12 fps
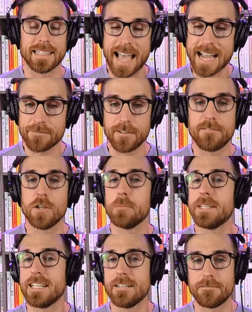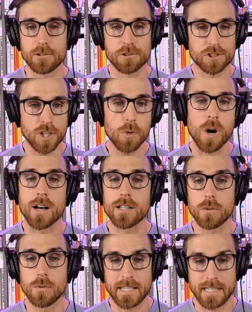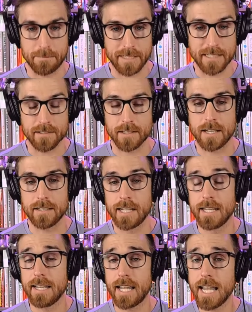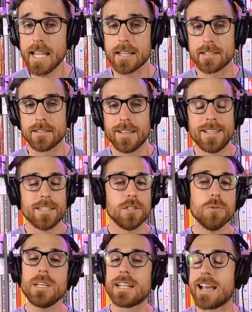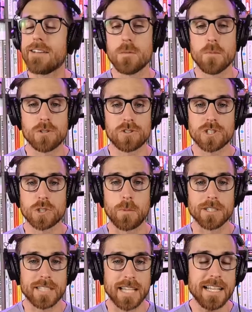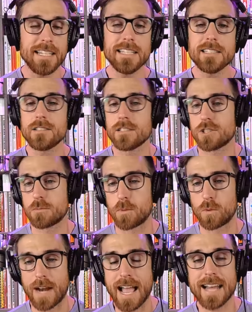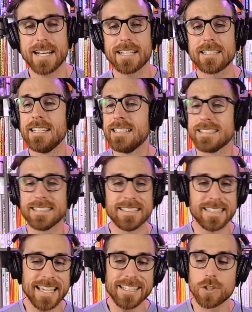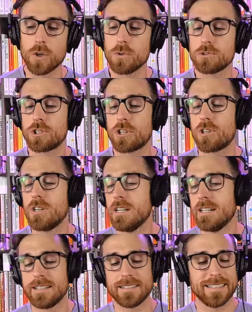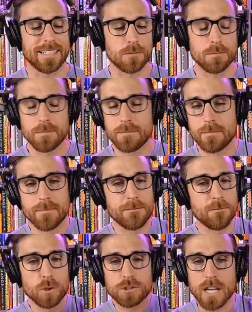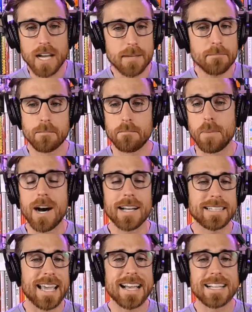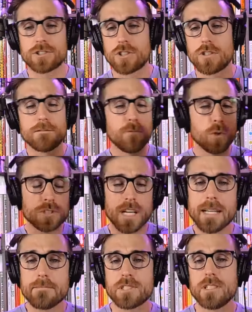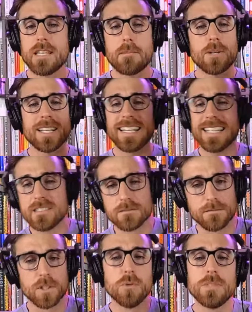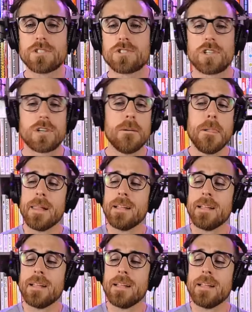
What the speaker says: lack fulfillment and feel so hollow and empty inside. And you can have the most spontaneous, sporadic, gig culture, you know, full-time podcaster, full-time celebrity influencer,